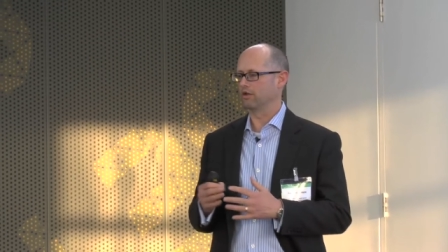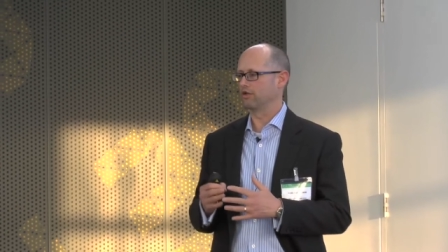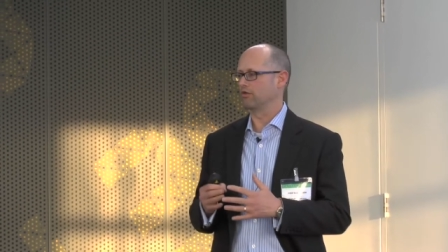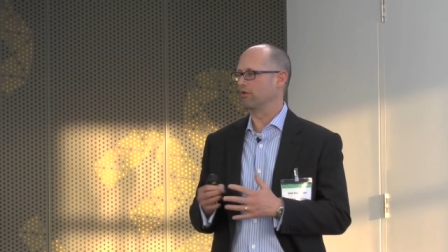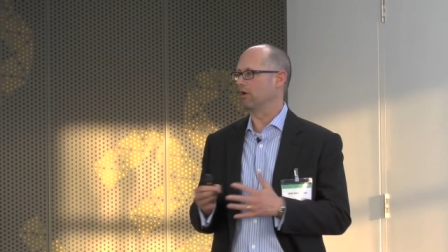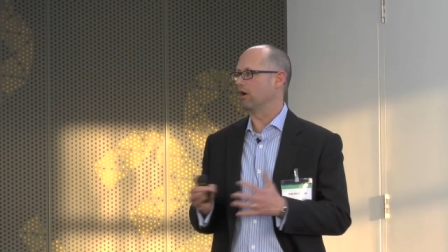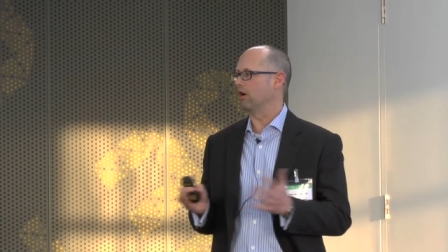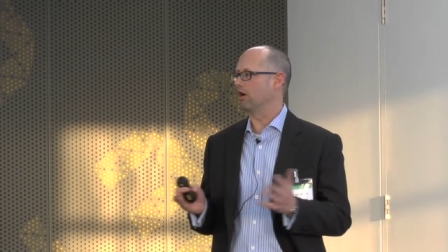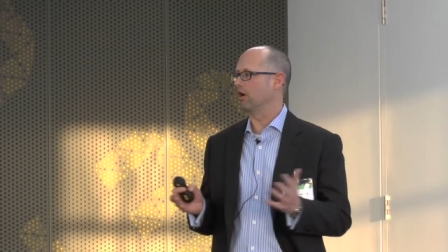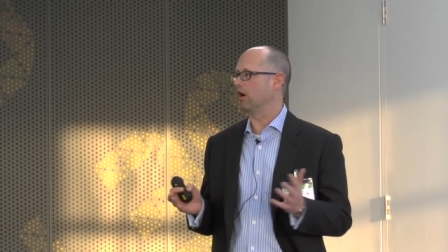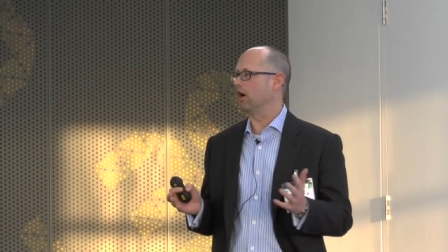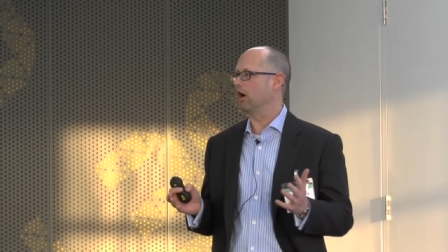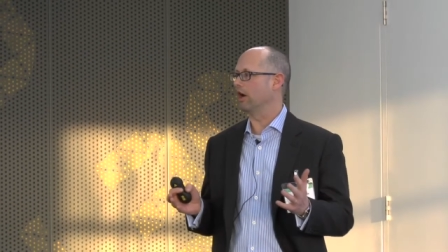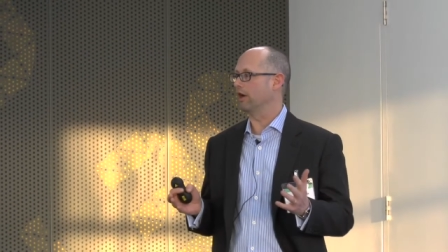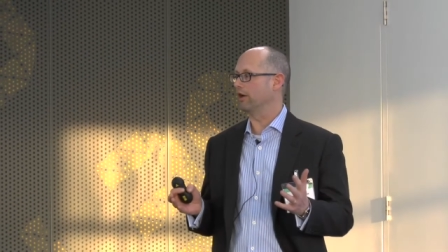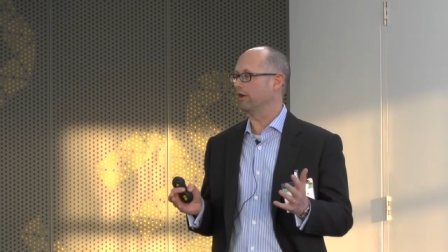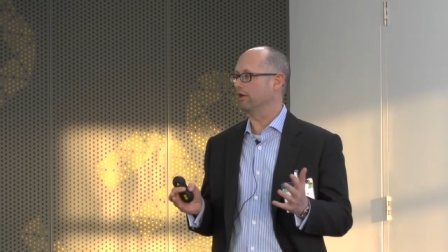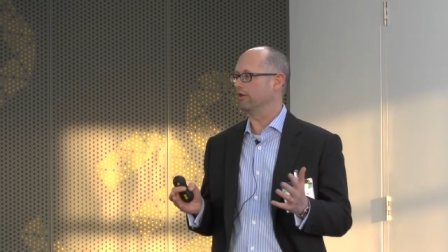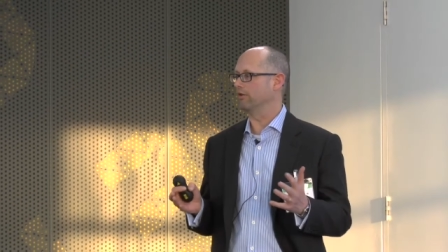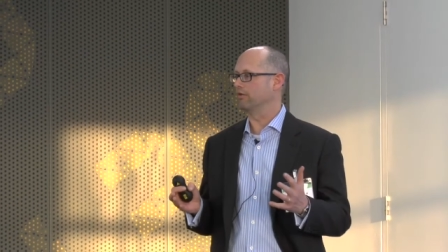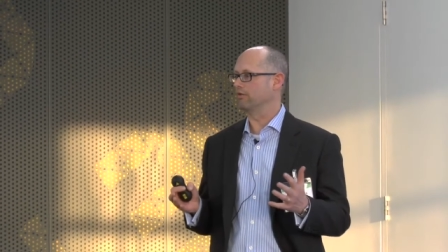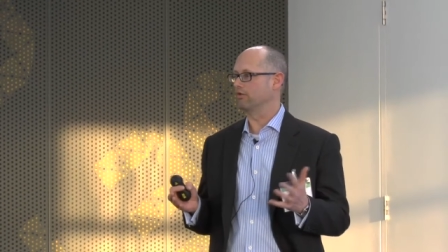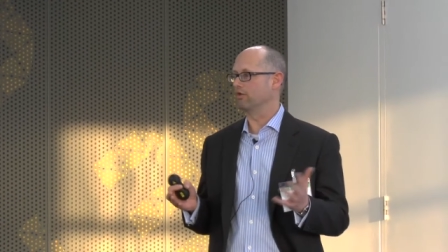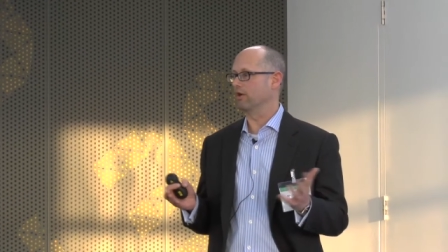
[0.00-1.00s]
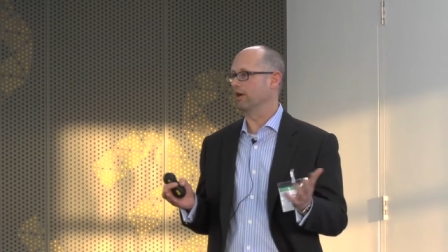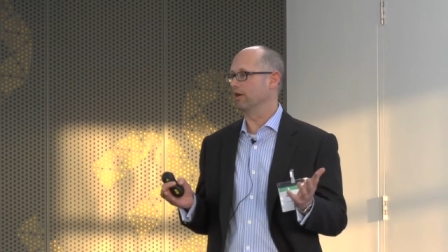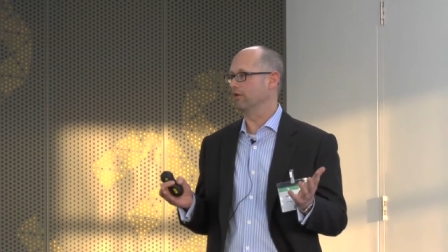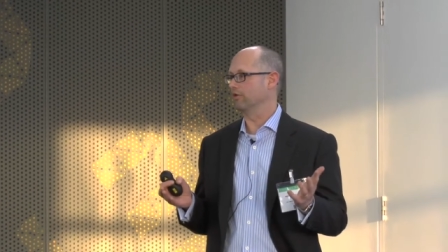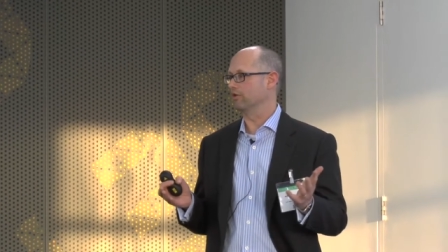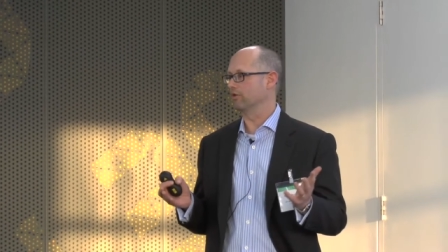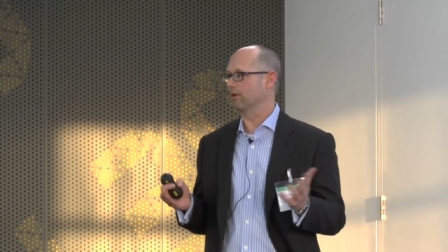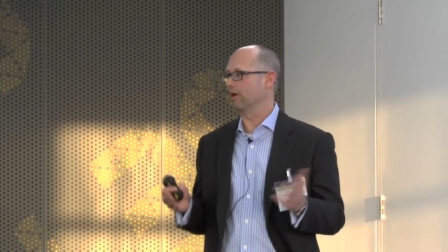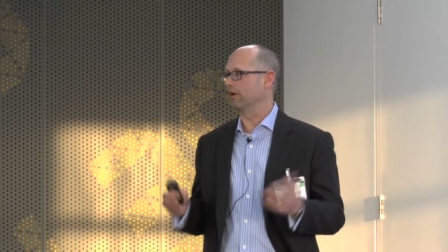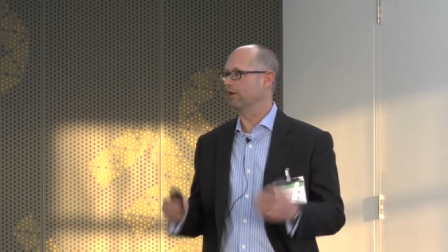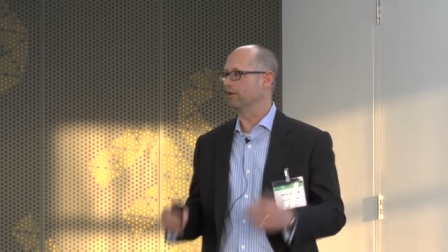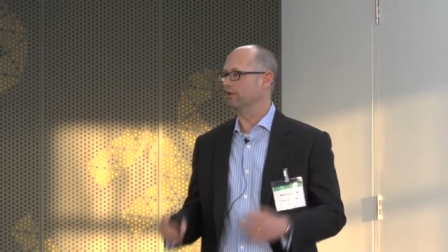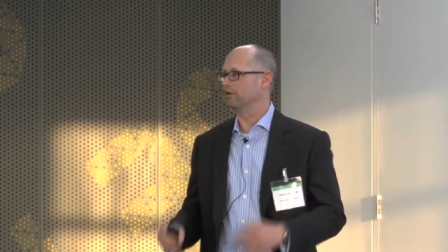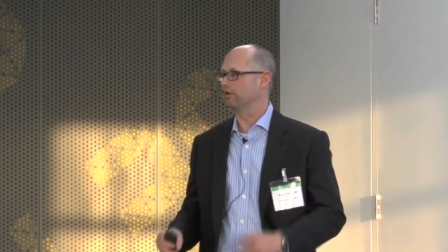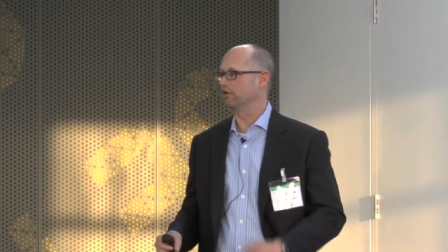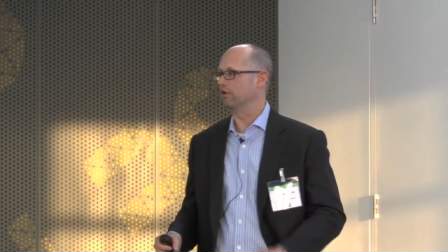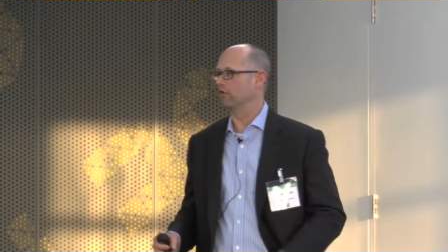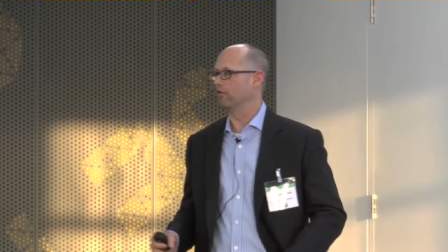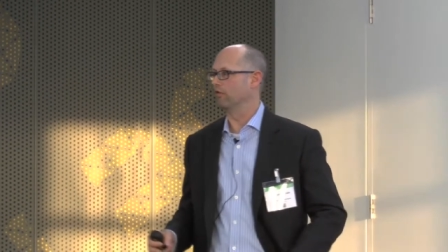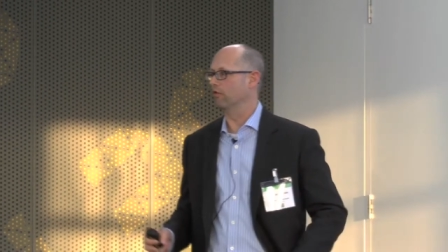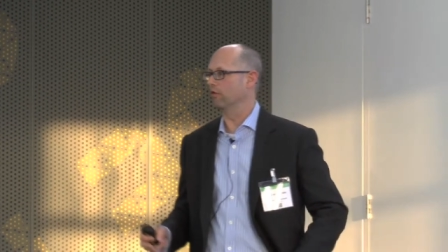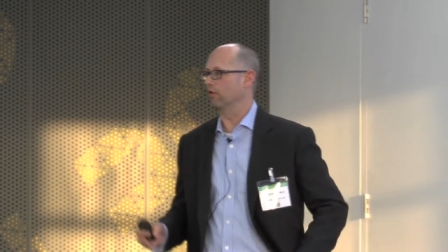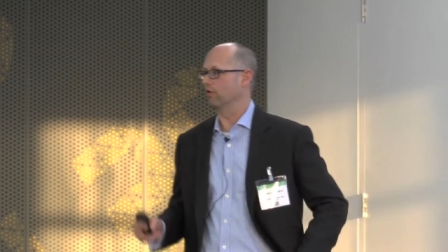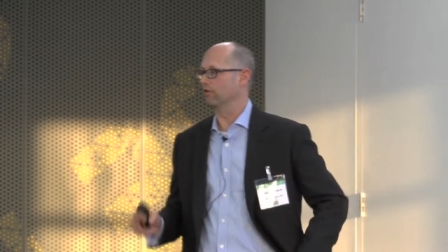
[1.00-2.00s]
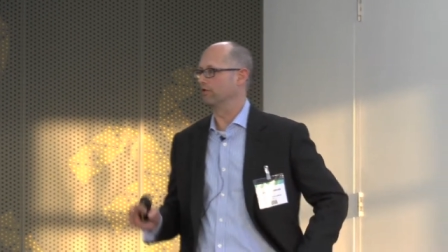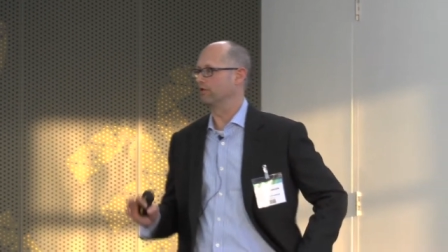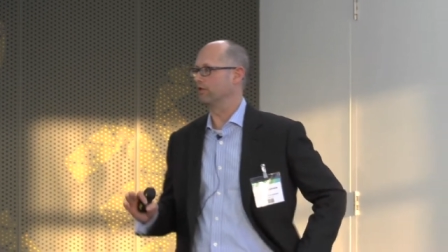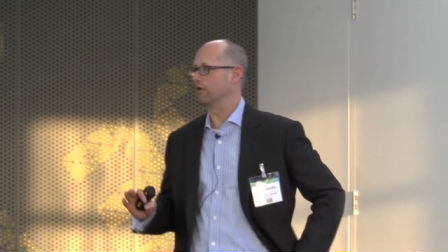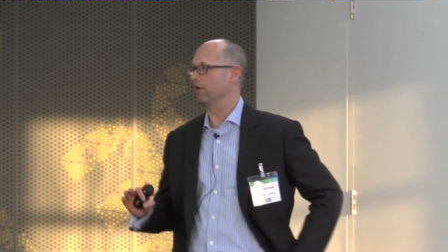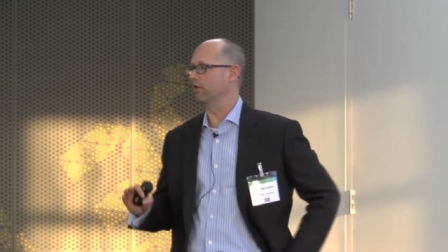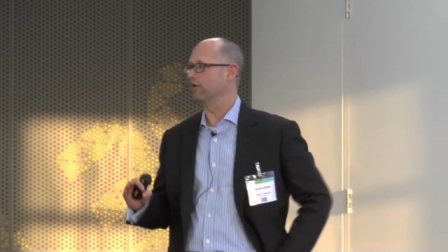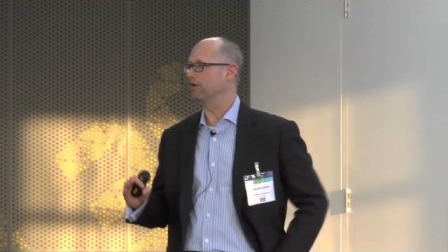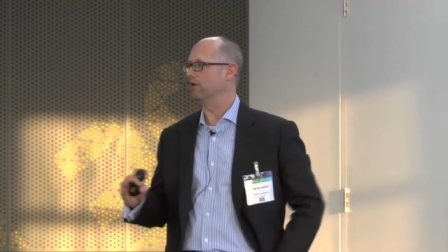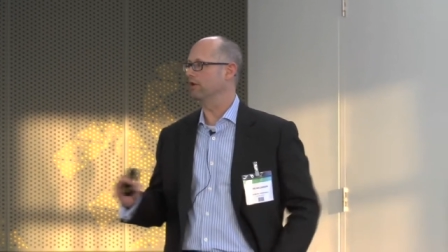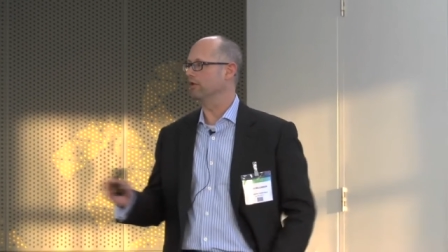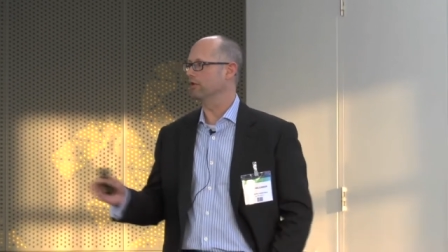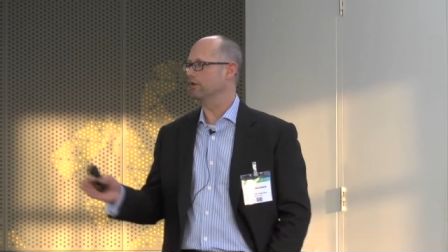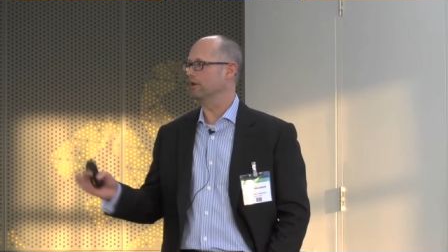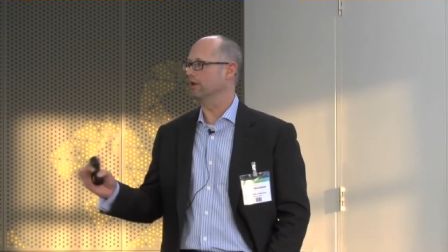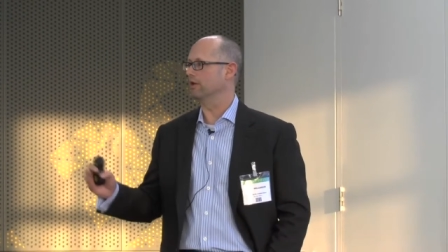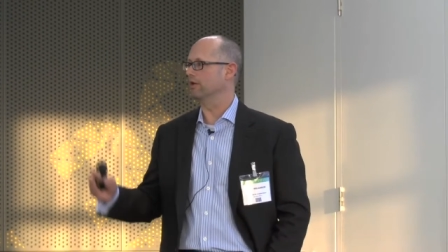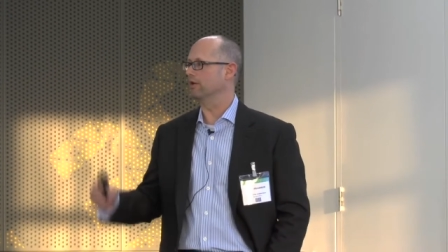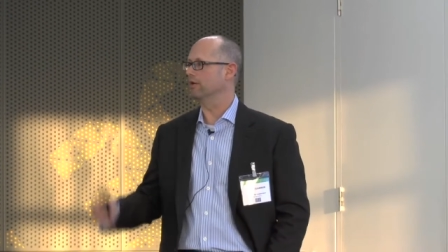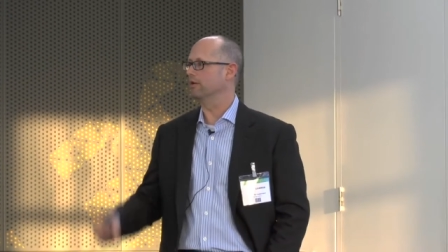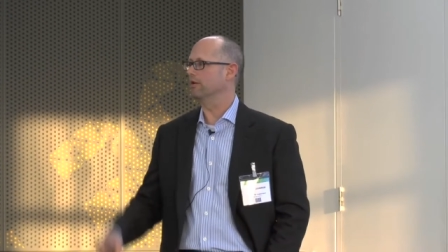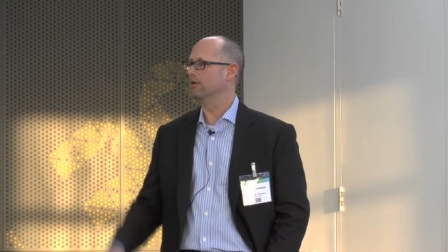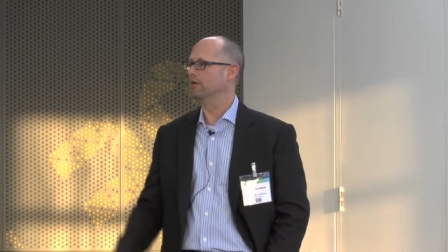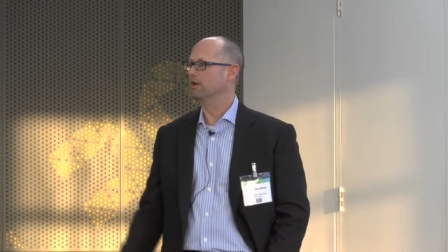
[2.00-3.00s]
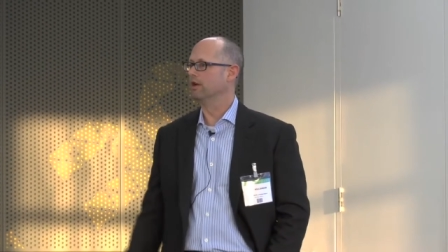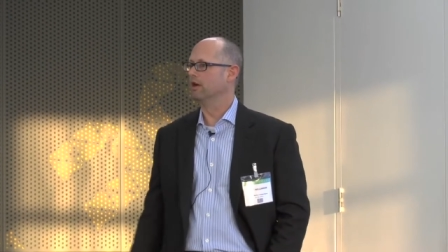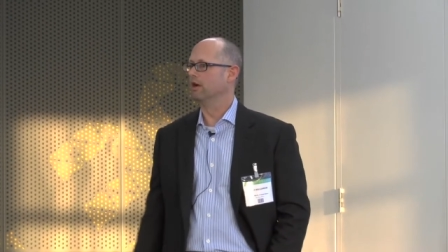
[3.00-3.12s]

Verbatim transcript: strong audit trails around it and so forth so that you can,